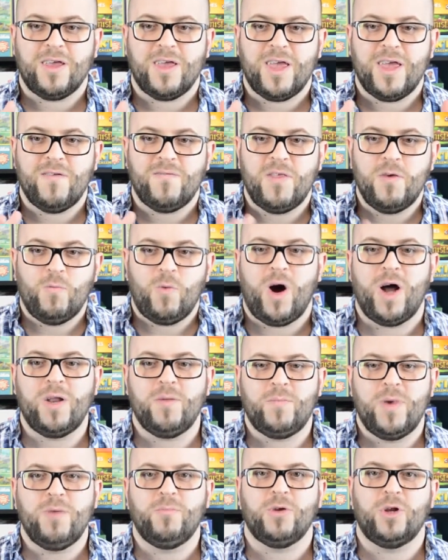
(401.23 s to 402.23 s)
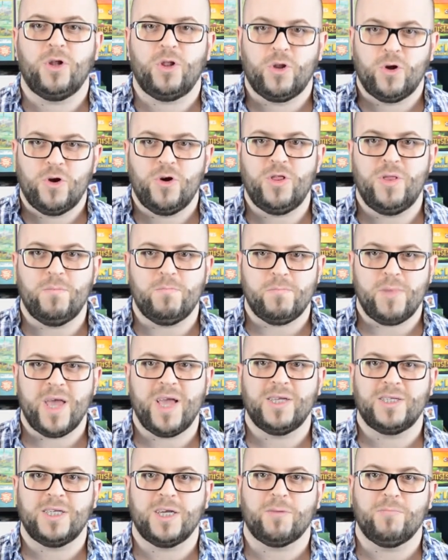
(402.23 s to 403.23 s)
they wanted people to learn the
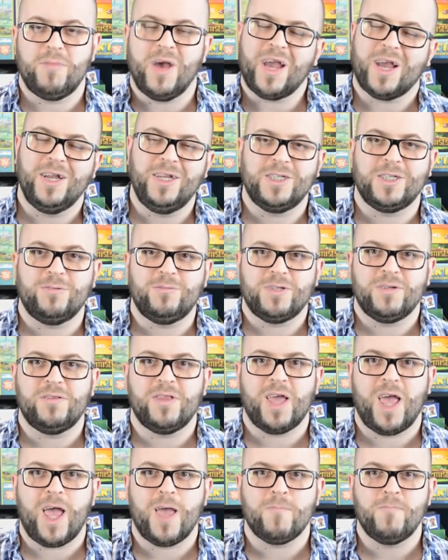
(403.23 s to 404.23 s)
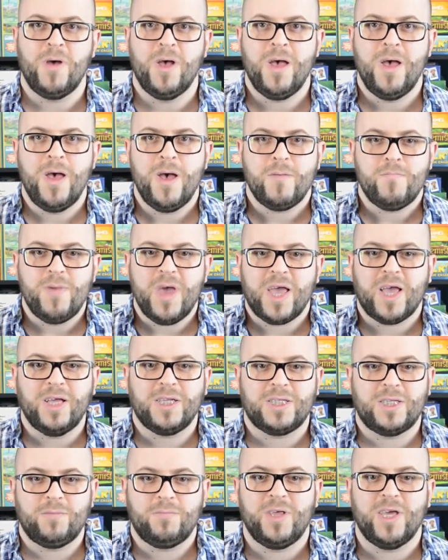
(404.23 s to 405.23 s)
basic mechanisms of the game, make
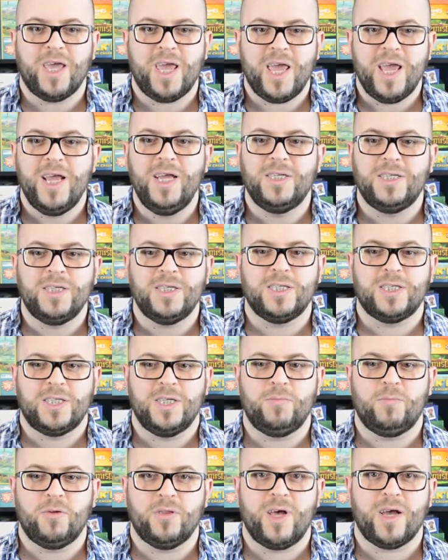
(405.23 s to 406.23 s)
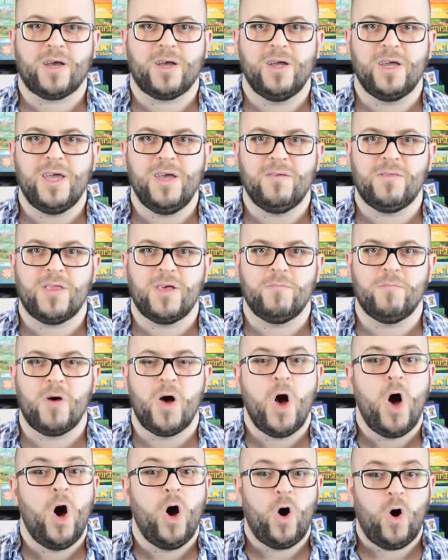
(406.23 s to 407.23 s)
it something easy and simple that could get them
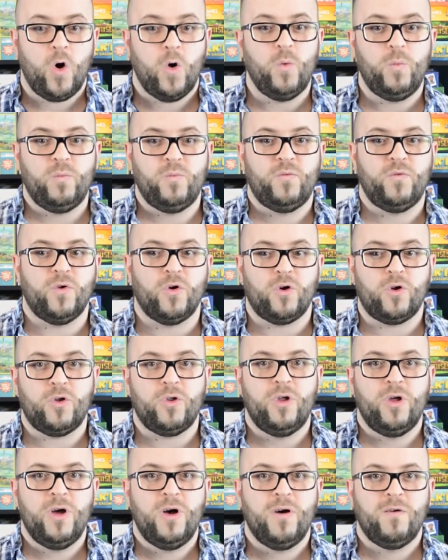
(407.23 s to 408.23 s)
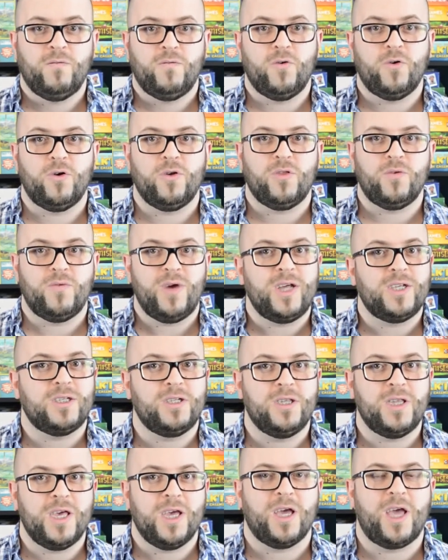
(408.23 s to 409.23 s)
hopeful for the rest
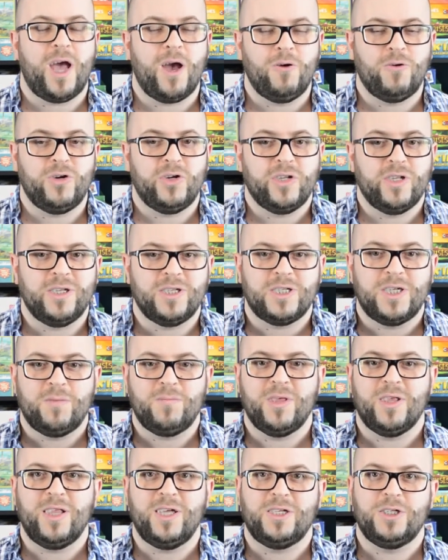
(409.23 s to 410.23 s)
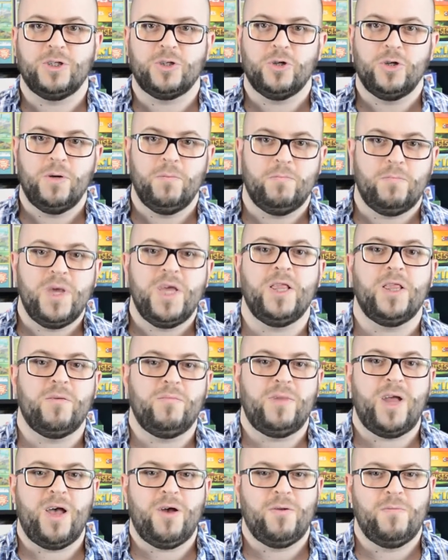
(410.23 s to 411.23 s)
of the encounters, and it's something that's just going to beat
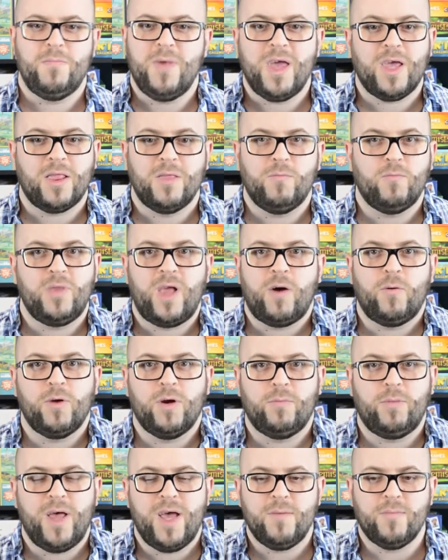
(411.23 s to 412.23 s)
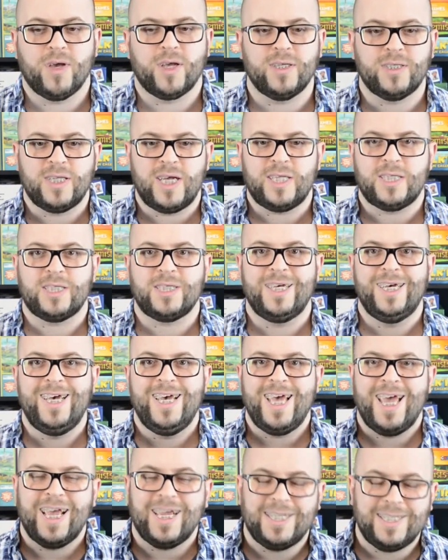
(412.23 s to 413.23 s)
them down and make them not want to play, because that's
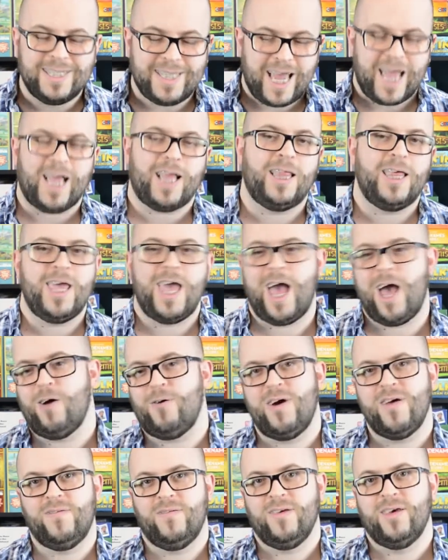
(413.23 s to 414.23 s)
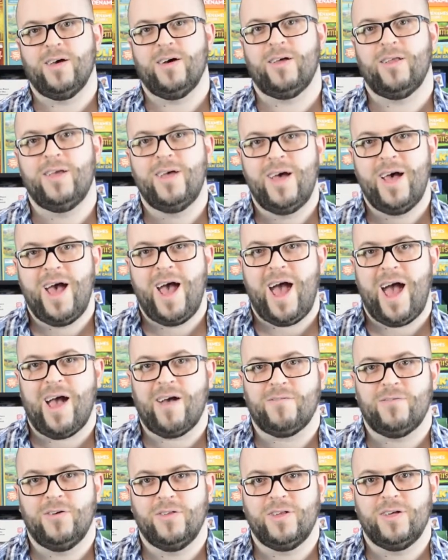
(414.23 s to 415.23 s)
exactly how I feel
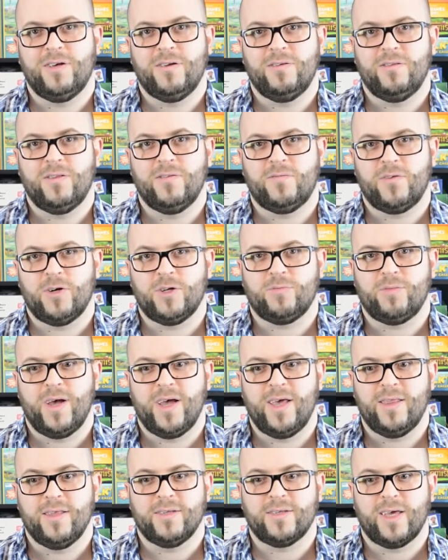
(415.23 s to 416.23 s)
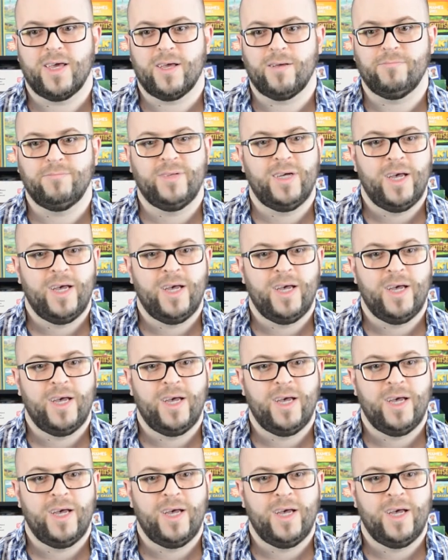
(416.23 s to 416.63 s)
after the first play of this game.